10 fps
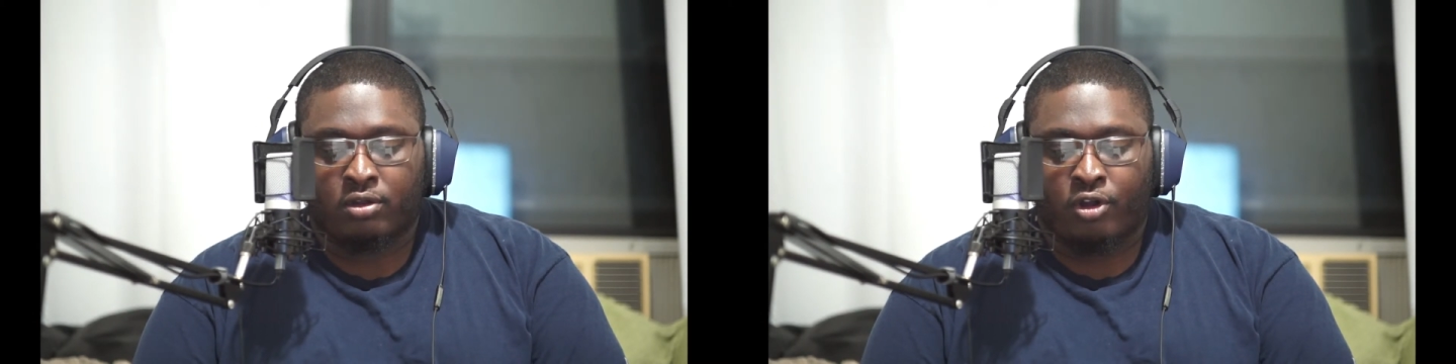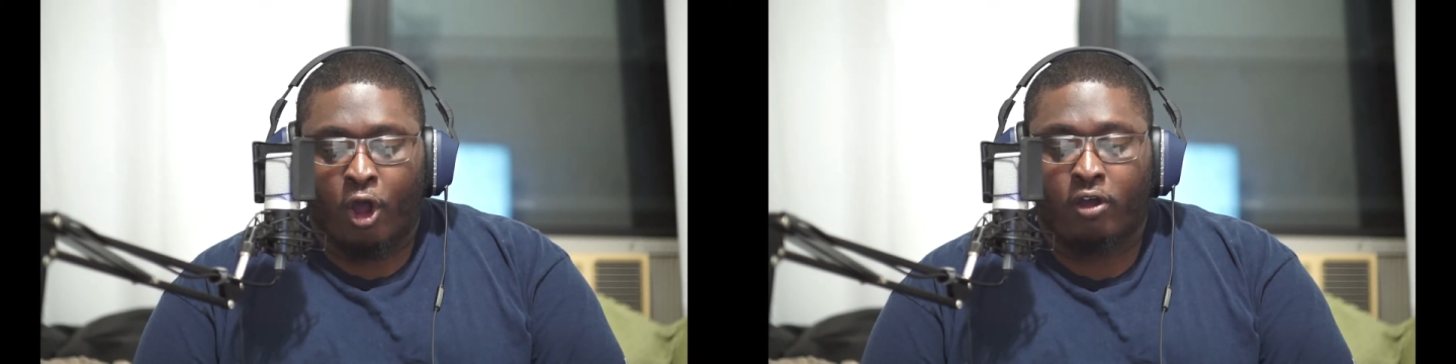
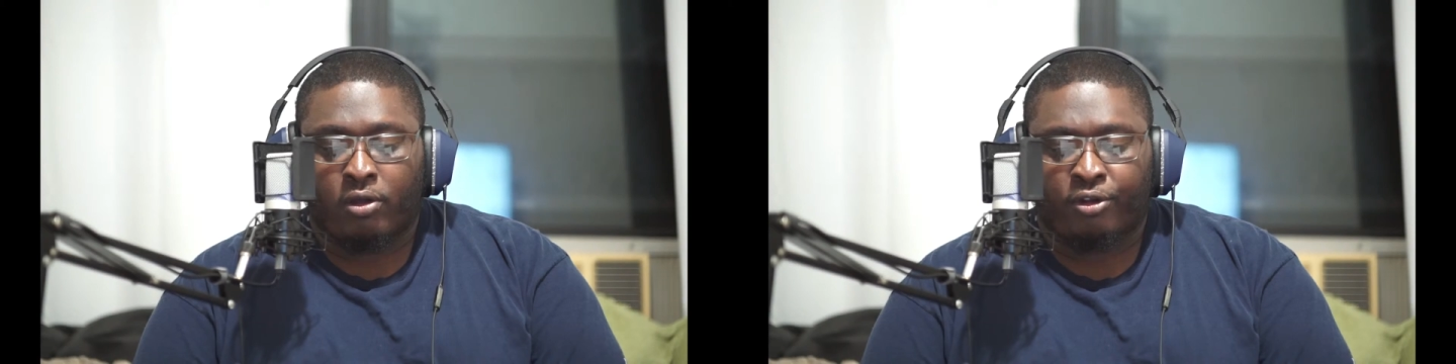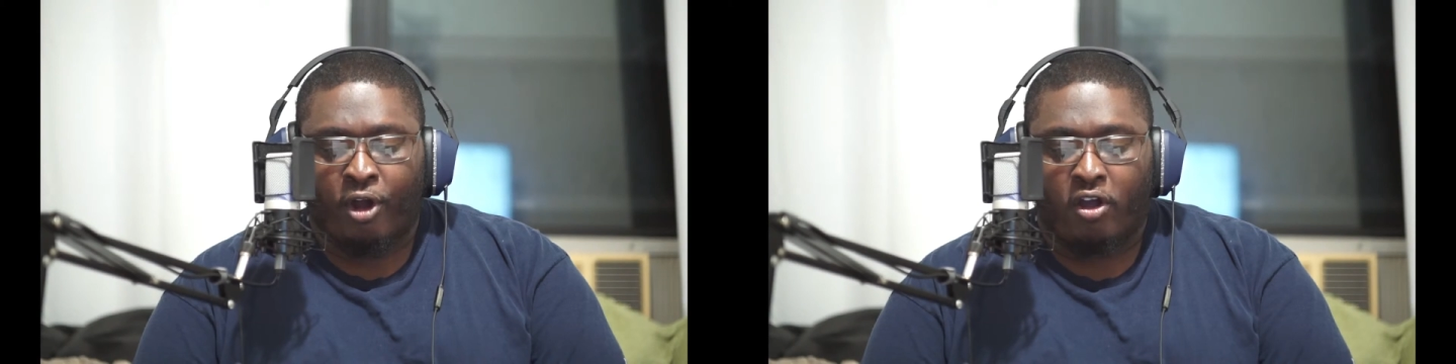
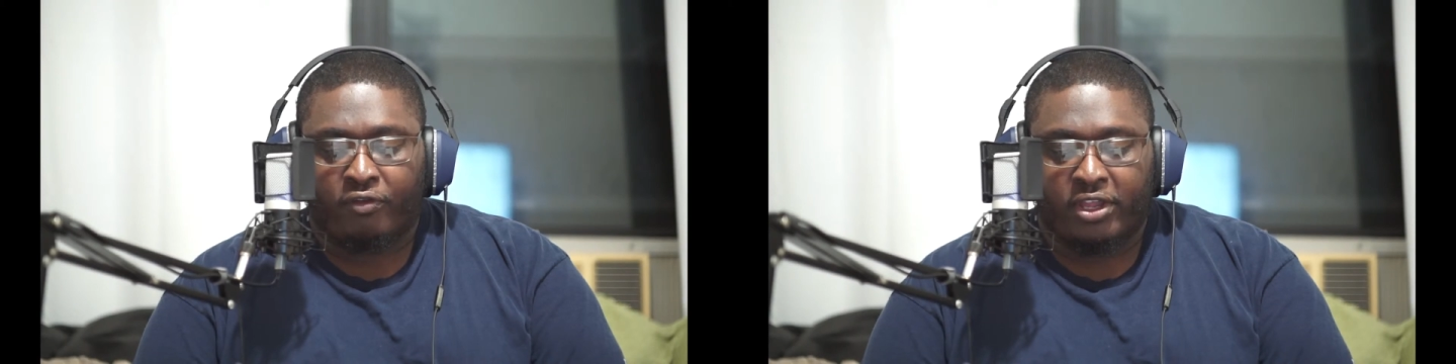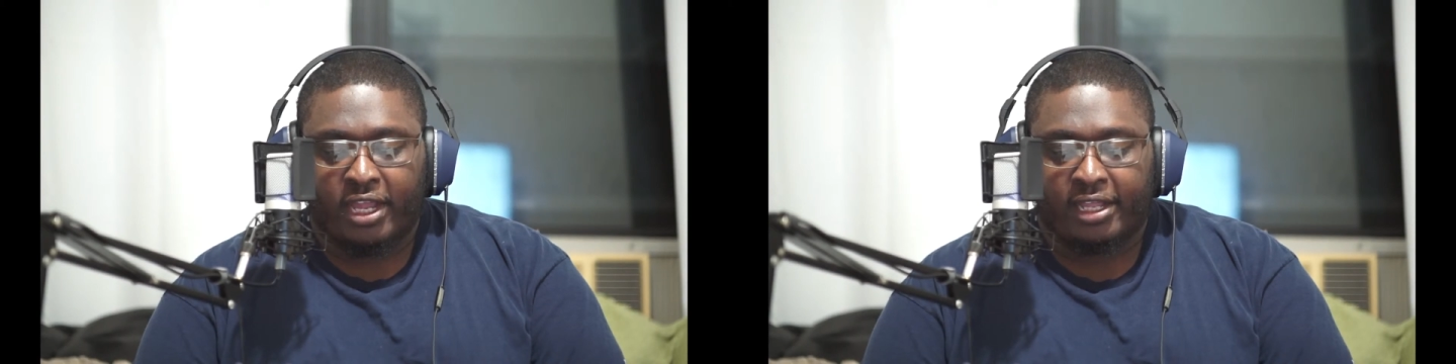
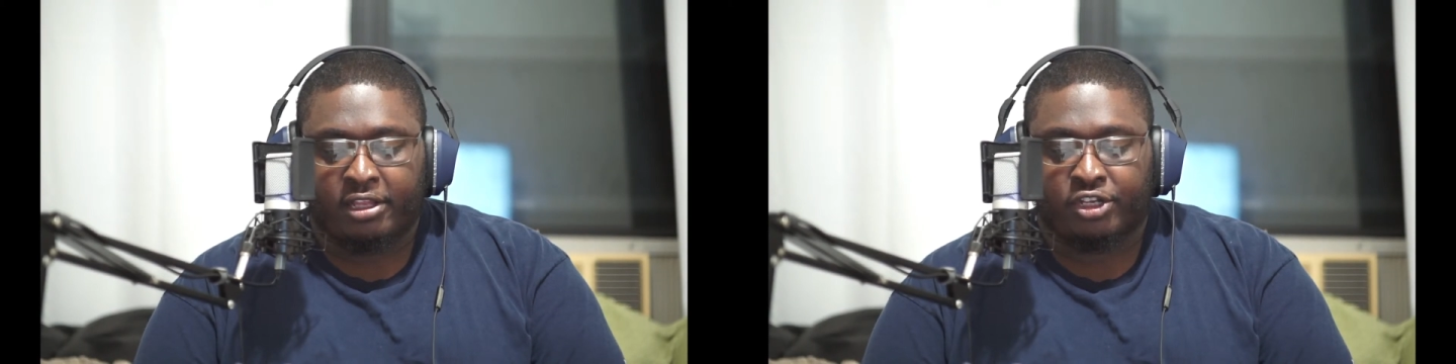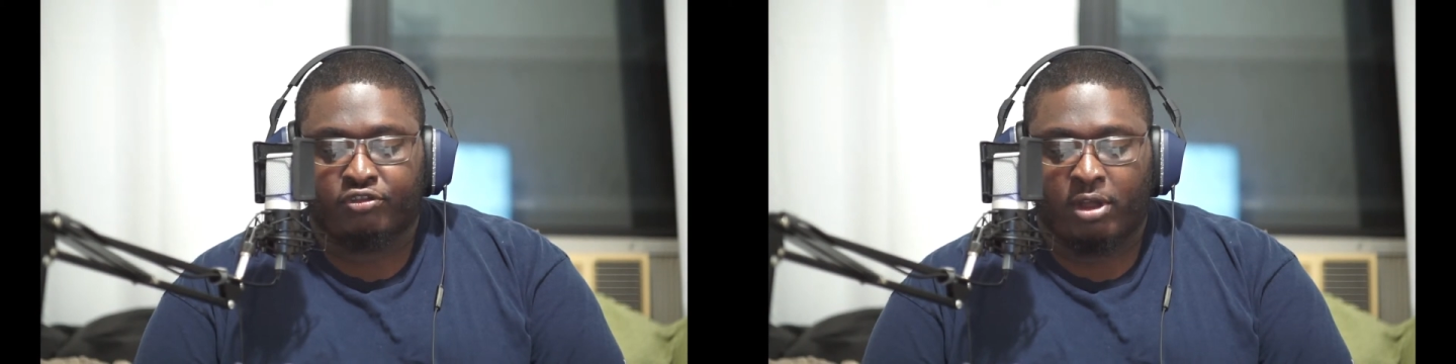Kofi hit
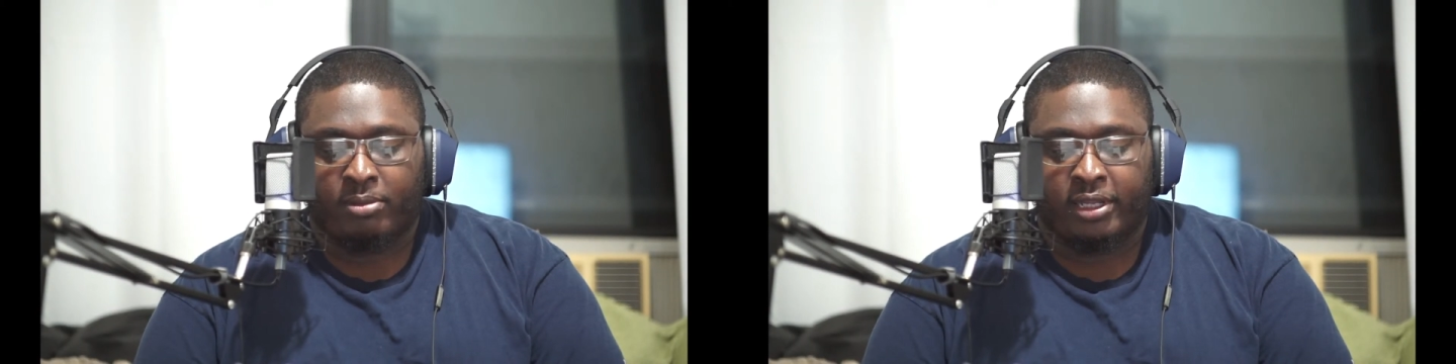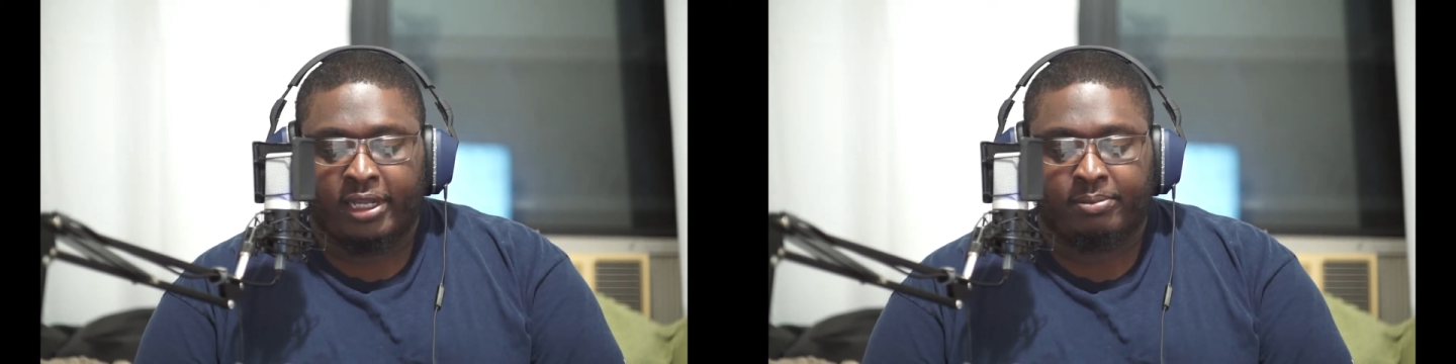the
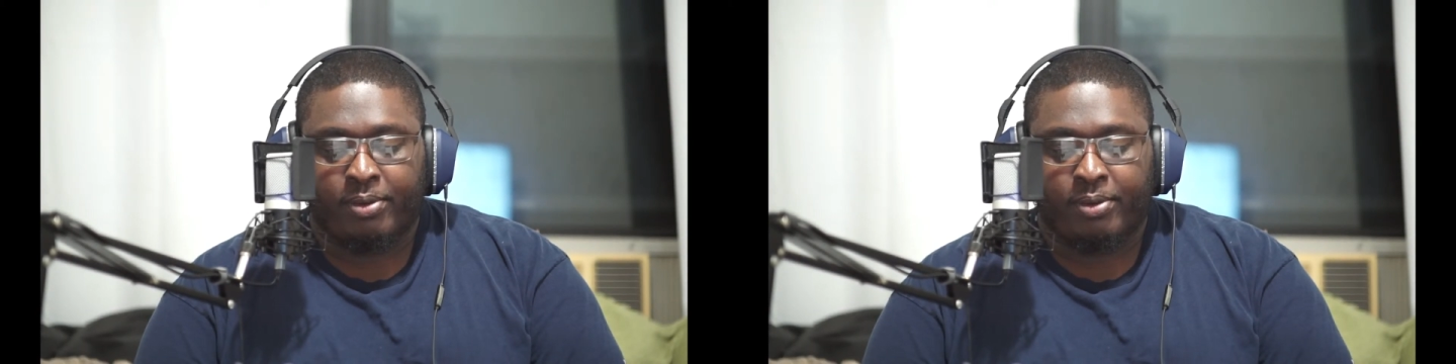trouble in